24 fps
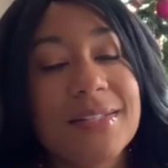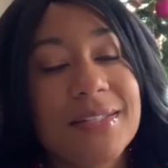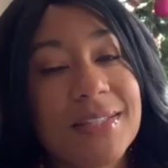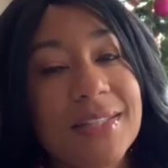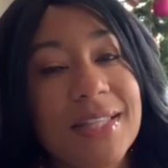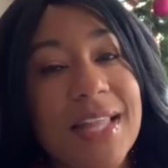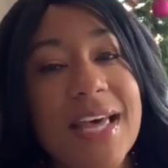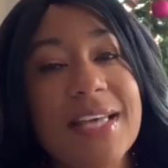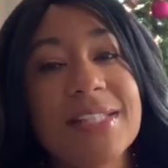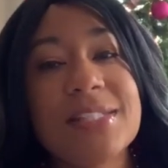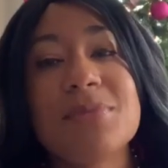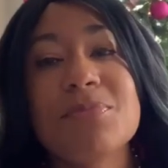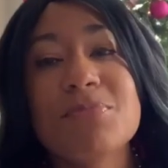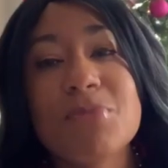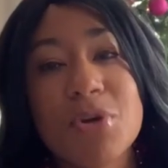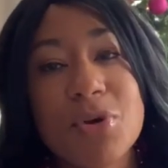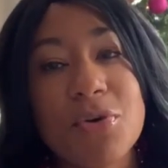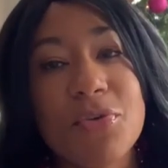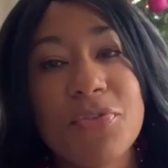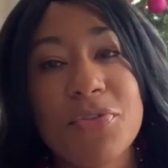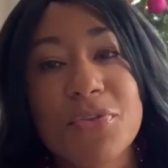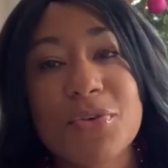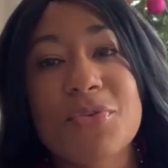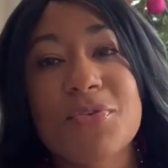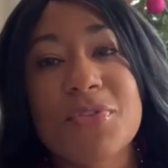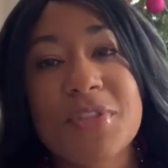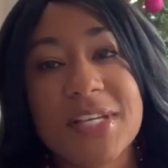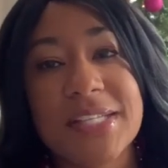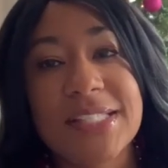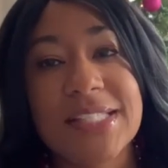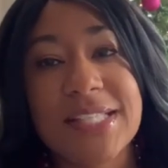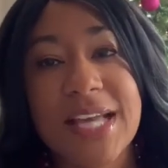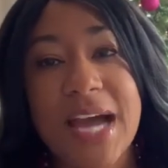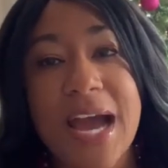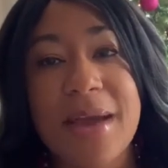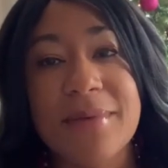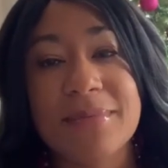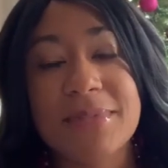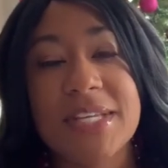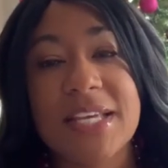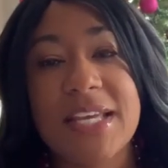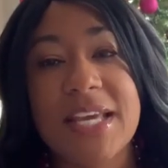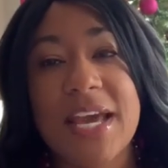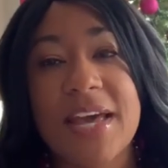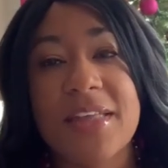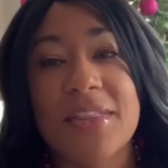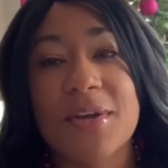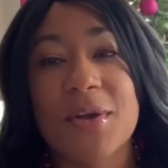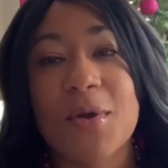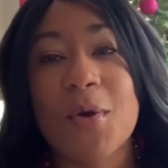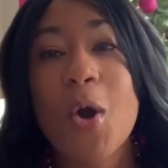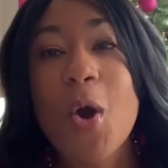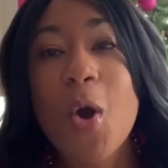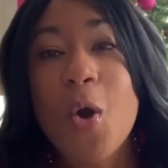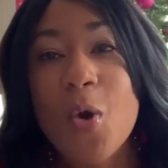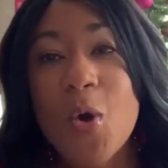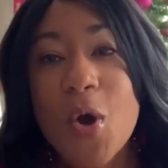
Let's move through this time together.